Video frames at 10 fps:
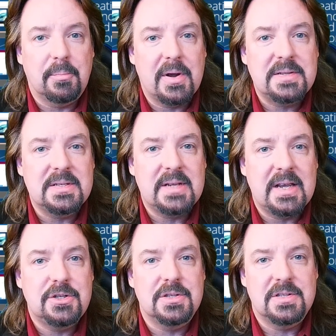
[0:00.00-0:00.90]

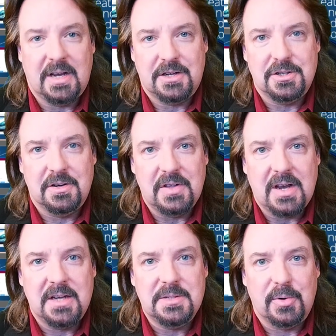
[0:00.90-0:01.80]
Presentation section of the
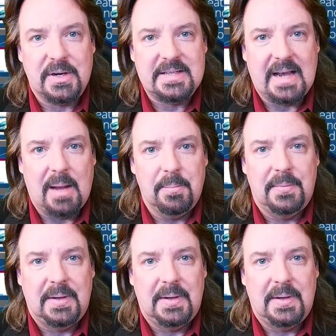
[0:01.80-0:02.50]
iSpring tab.